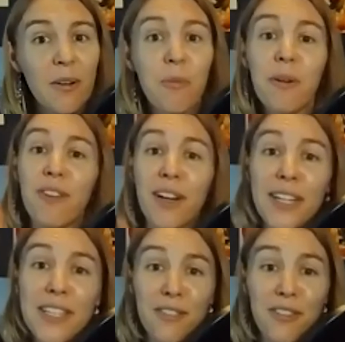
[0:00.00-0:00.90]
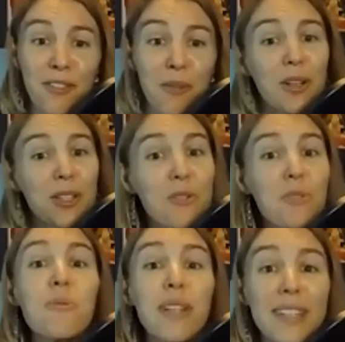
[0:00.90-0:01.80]
will be very different from what's
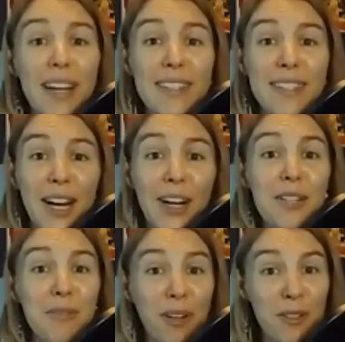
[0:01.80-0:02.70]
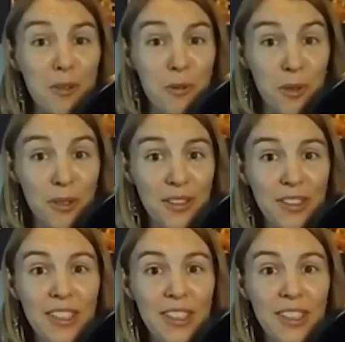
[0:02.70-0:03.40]
usual and necessary to run a school.